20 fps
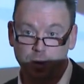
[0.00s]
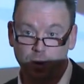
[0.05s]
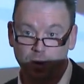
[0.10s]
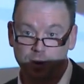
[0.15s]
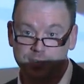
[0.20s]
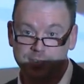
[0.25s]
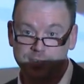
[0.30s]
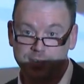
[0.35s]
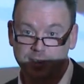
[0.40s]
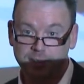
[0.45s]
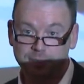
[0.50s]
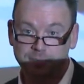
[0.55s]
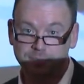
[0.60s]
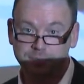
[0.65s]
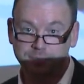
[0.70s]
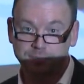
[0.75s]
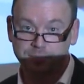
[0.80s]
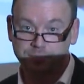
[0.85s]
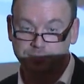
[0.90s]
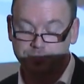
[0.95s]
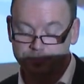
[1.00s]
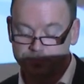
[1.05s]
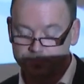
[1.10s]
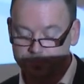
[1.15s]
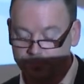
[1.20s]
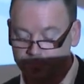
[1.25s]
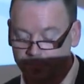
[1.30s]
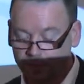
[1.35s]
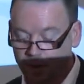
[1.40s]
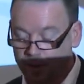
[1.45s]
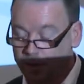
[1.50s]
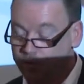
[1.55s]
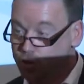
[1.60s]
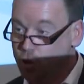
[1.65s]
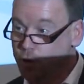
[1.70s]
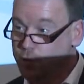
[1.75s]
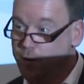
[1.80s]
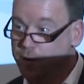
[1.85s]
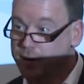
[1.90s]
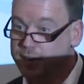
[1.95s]
policy.
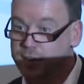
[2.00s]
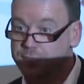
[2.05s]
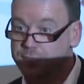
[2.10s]
Two very